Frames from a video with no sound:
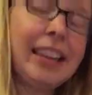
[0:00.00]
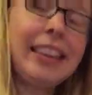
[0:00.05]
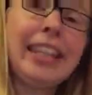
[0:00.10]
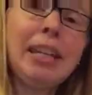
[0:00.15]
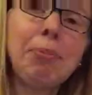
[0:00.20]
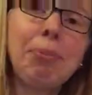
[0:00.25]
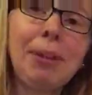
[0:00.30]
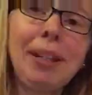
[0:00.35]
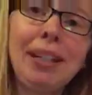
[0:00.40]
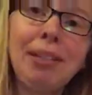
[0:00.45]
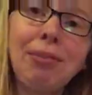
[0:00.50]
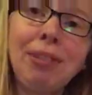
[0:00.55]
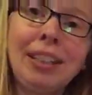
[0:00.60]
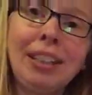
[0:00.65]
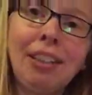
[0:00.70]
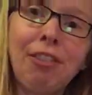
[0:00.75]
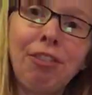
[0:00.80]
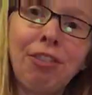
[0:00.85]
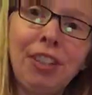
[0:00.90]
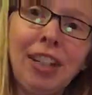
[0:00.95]
They played
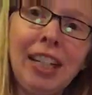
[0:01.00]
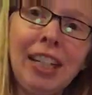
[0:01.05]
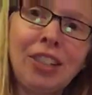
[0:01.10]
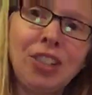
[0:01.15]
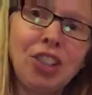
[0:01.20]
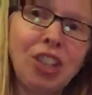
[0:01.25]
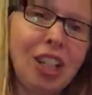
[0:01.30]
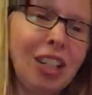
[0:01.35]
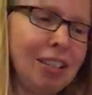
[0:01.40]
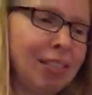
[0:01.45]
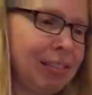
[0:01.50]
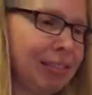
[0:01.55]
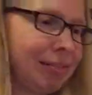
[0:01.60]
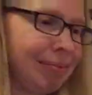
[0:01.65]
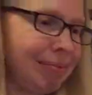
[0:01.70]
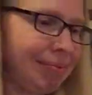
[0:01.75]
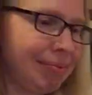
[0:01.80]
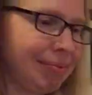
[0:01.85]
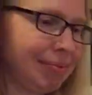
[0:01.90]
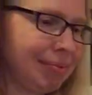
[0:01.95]
with the fridge.
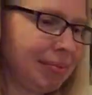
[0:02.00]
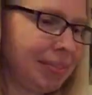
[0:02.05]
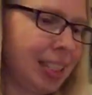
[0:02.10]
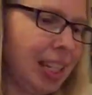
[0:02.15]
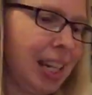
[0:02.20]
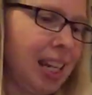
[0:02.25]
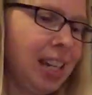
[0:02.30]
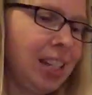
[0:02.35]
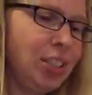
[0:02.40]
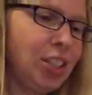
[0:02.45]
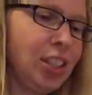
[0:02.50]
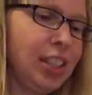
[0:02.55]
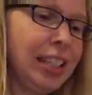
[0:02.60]
Do